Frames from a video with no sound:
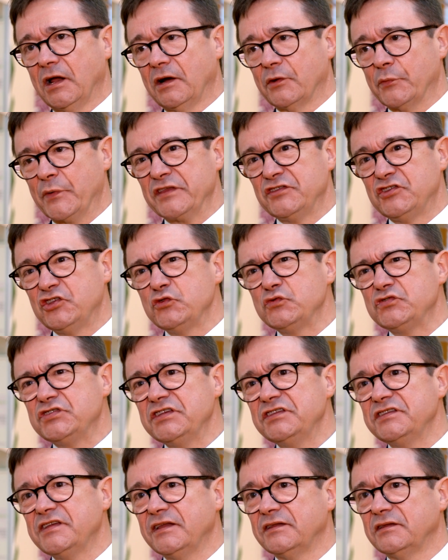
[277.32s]

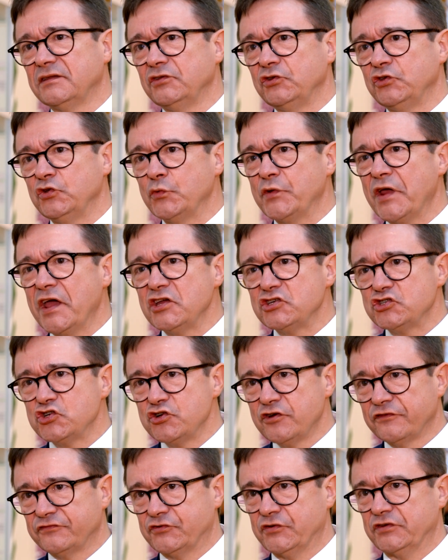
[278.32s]
reducing the
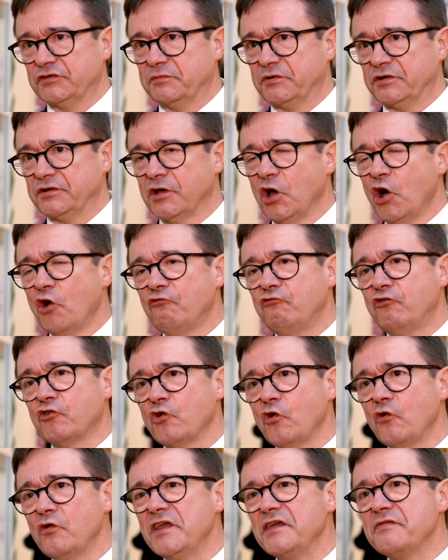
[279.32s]
duration of treatment
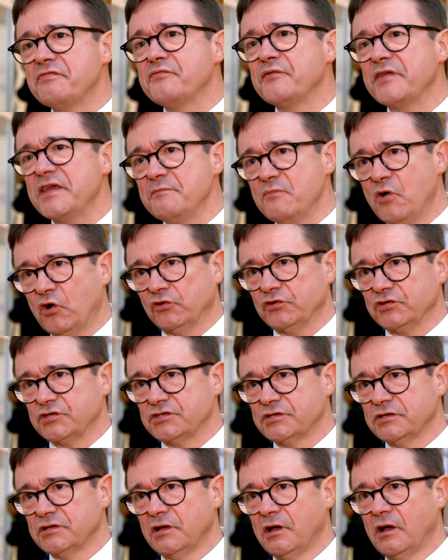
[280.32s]
for only 3
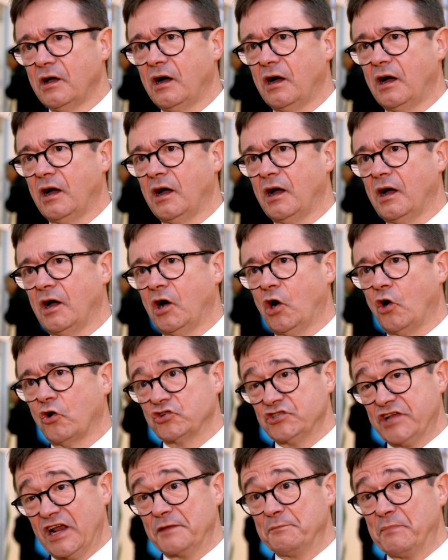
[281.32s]
months,
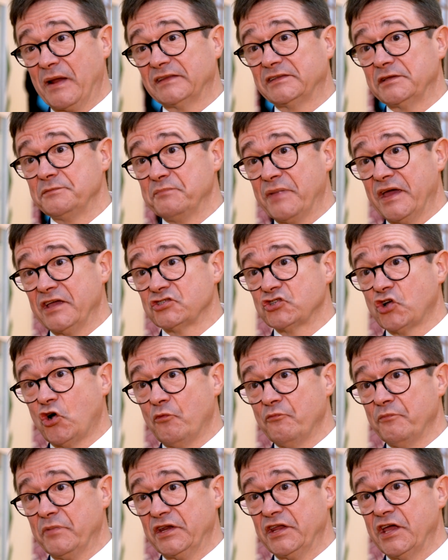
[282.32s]
oxaliplatin-based
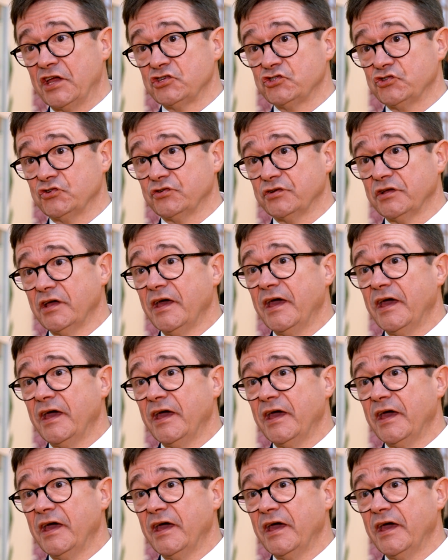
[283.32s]
combination